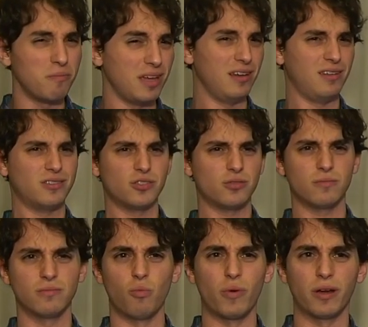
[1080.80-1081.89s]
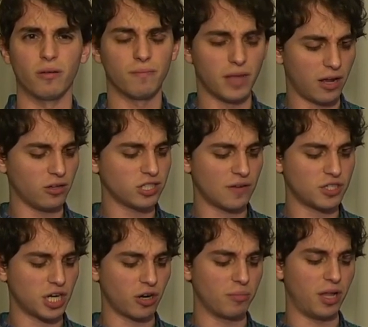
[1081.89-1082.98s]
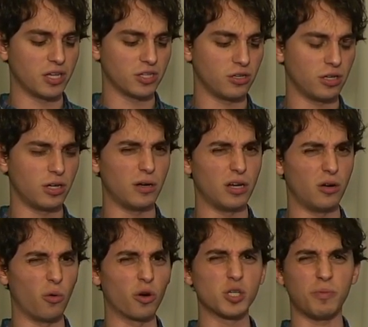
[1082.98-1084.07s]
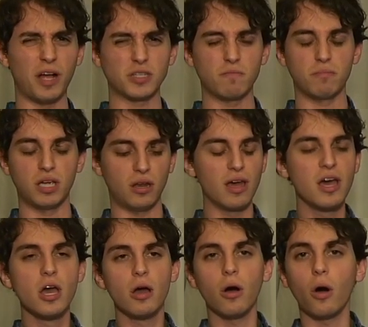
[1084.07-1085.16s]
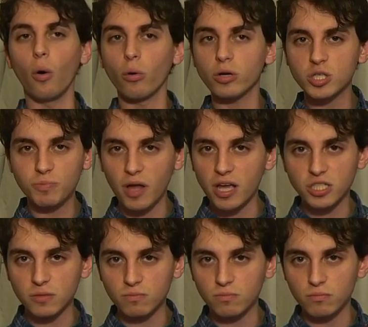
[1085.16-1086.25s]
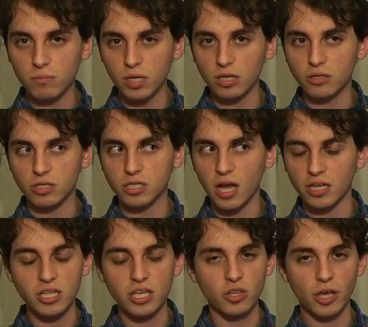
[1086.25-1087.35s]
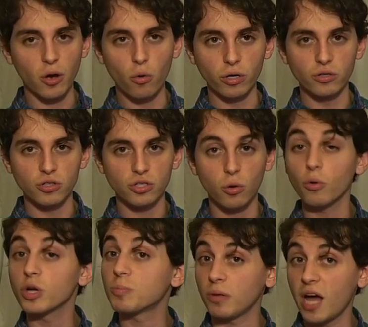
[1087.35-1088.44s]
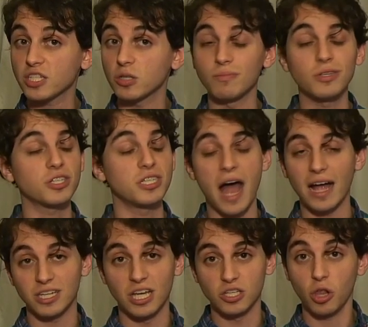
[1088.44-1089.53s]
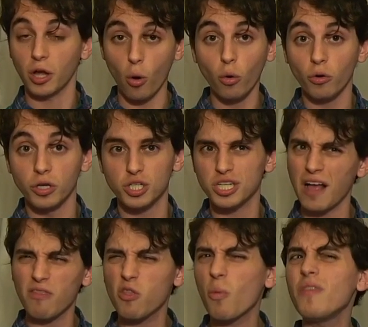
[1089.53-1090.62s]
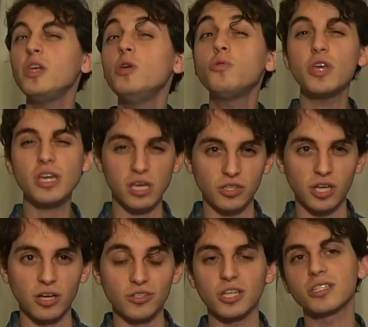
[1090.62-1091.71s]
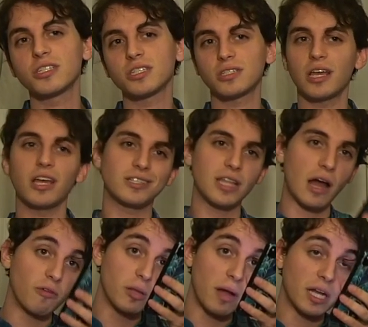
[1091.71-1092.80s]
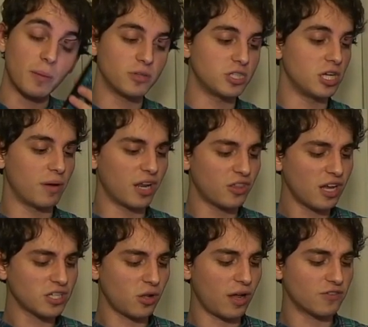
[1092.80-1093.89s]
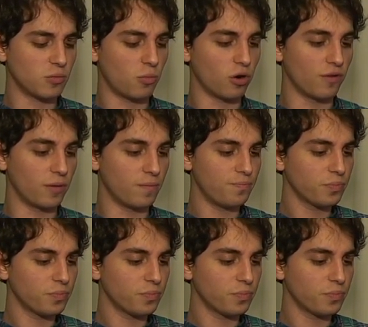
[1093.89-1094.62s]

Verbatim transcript: mead. It's weird. And I also have cherry blossom, uh, orange blossom mead, Orange blossom mead does not taste like orange. Orange blossom does not taste like orange. Not in the way that you think it does. It's, it's not really my cup of tea, but I think I still have some more of it.